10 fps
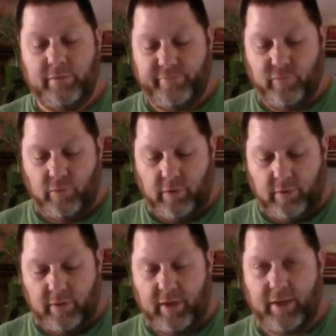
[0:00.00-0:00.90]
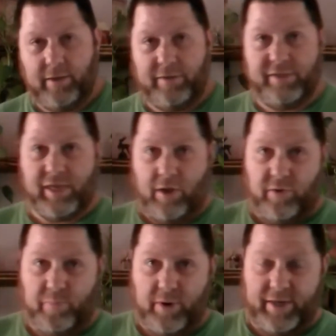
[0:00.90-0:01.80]
for a
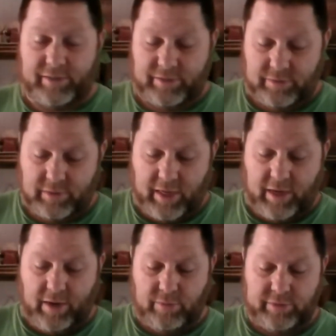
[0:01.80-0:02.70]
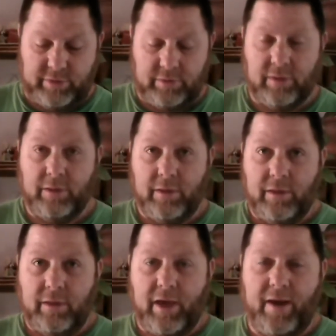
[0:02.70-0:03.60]
discounted price, and I was
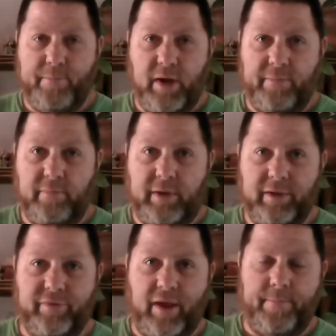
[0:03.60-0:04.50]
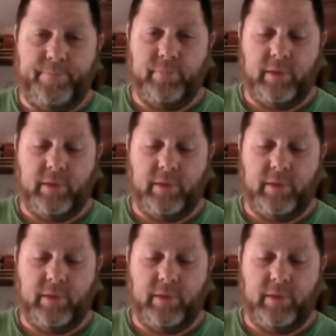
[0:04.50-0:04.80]
kind of bummed because I